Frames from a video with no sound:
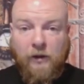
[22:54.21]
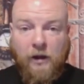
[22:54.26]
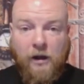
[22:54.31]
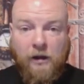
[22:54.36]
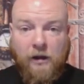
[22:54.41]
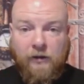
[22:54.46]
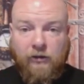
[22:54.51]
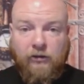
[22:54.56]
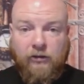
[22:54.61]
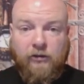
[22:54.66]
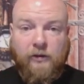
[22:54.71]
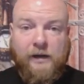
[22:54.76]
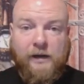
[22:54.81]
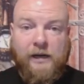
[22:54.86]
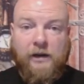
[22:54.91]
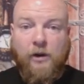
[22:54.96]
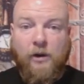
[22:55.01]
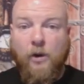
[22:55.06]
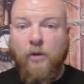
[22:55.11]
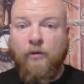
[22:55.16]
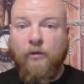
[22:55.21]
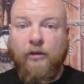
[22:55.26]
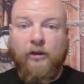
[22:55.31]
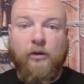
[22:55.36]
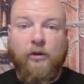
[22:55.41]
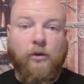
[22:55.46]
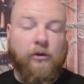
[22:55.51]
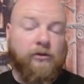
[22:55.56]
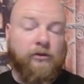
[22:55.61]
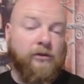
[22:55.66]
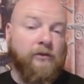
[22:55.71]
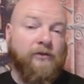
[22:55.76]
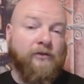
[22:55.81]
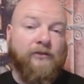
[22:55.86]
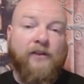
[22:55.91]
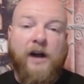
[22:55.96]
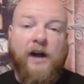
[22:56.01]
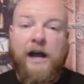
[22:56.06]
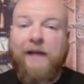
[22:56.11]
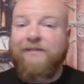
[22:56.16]
on screen over the course of
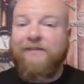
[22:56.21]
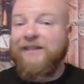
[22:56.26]
5,